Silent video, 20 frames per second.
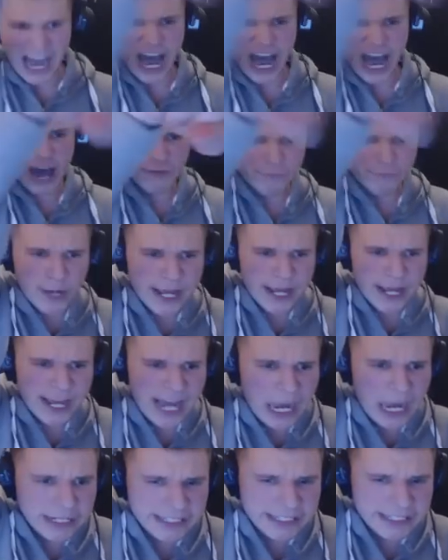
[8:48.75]
Off we
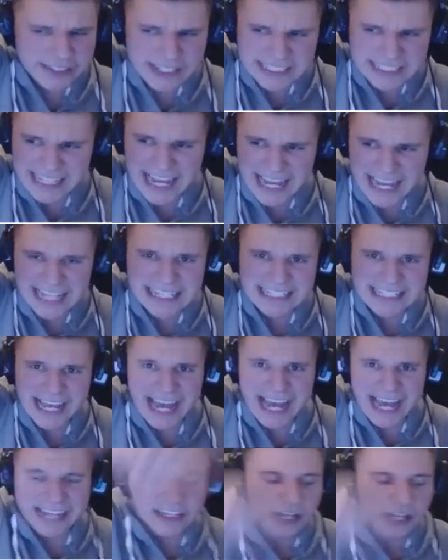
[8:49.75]
go into the sunset.